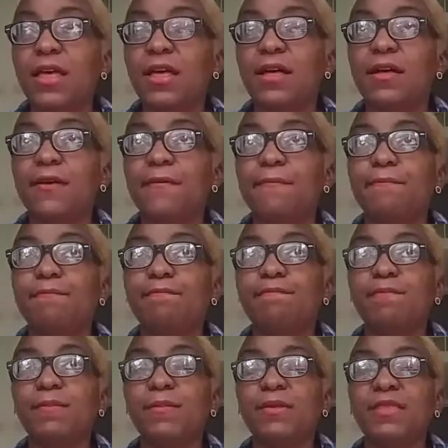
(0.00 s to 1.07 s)

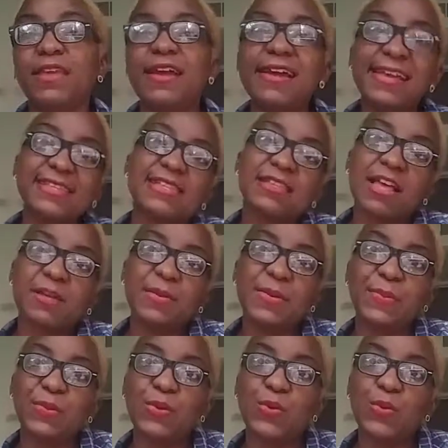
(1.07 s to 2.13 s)
There is a lot of
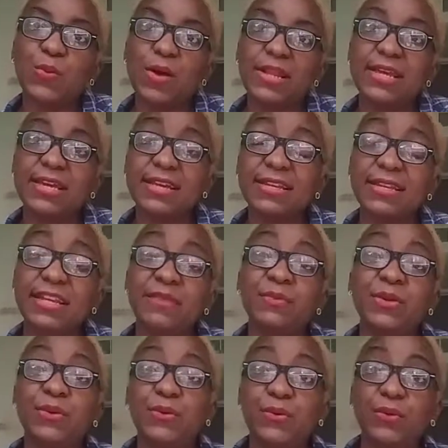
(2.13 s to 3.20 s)
people who want to
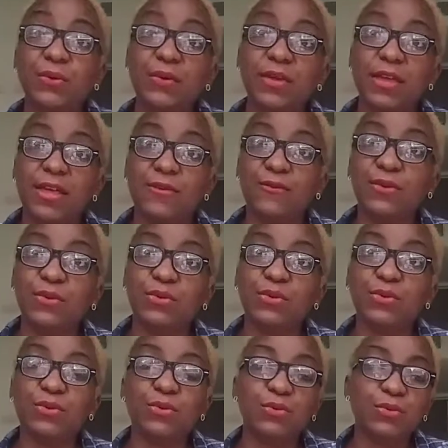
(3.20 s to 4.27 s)
condemn you if you
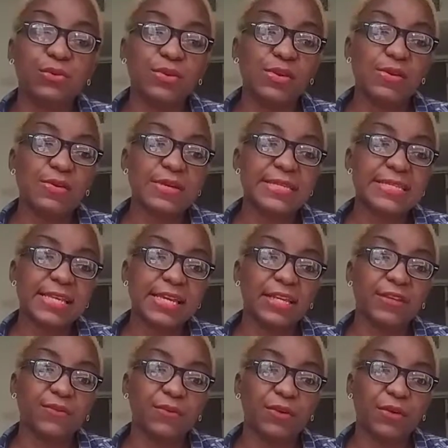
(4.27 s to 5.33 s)
do use
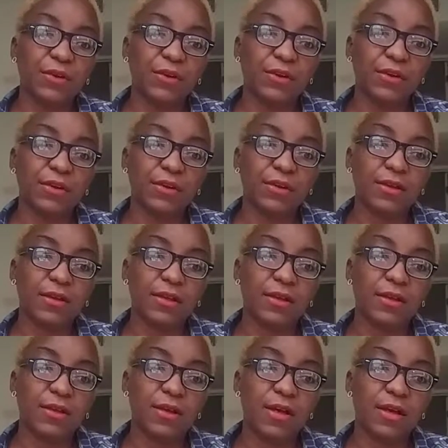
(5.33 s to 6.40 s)
things for
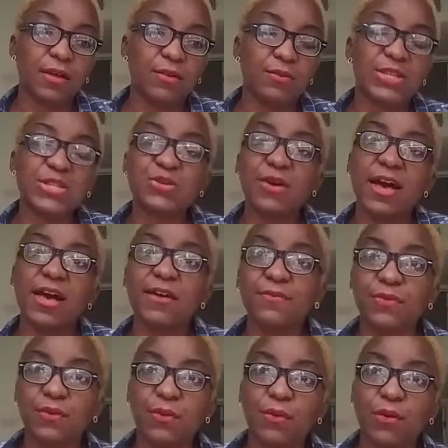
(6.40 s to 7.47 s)

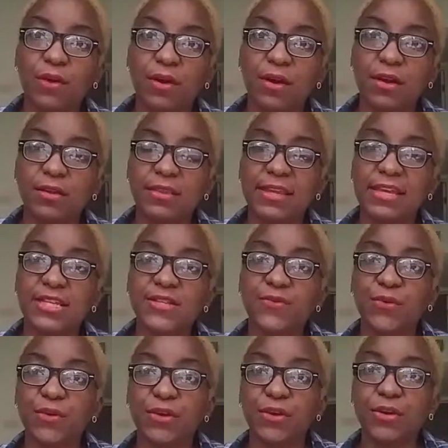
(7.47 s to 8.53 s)
witchcraft or things
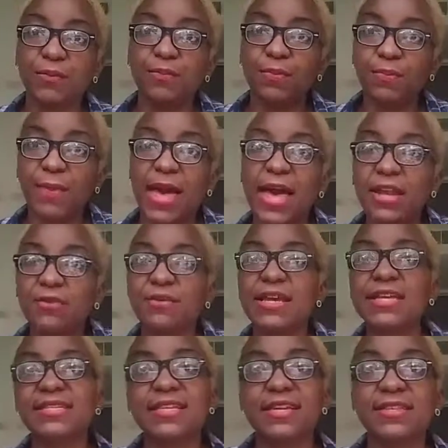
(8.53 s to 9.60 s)
for bad
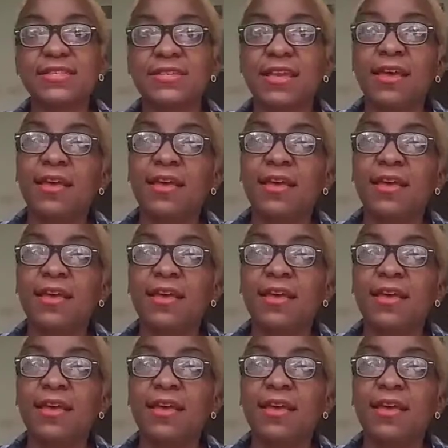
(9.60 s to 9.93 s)
reasons.